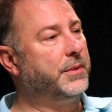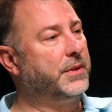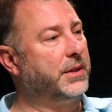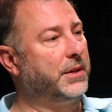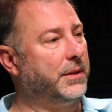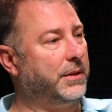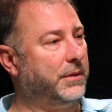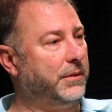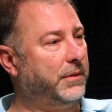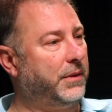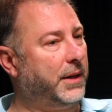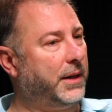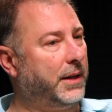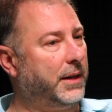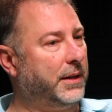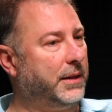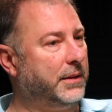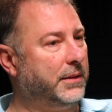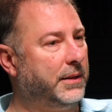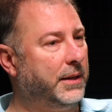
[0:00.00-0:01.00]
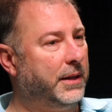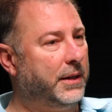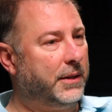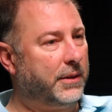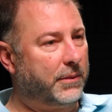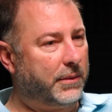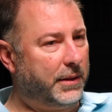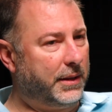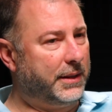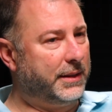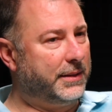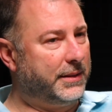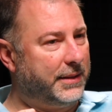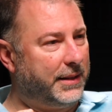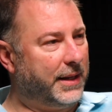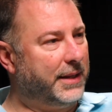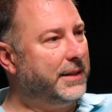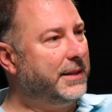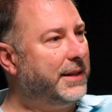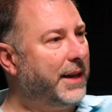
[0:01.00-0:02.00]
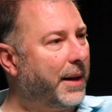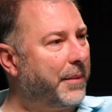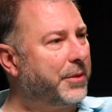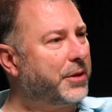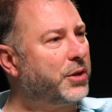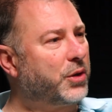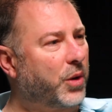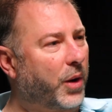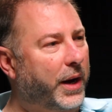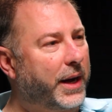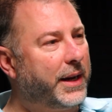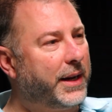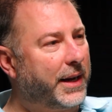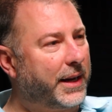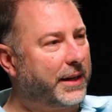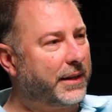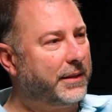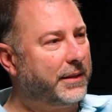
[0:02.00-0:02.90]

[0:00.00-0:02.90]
of really in-depth training,